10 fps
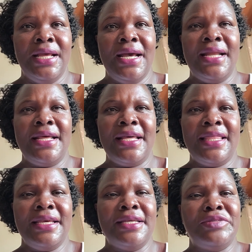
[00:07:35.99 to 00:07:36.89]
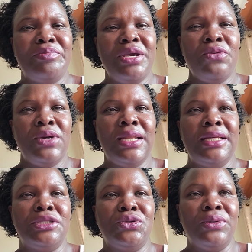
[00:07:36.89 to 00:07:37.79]
Another thing is be
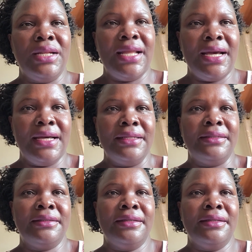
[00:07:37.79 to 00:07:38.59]
willing to learn.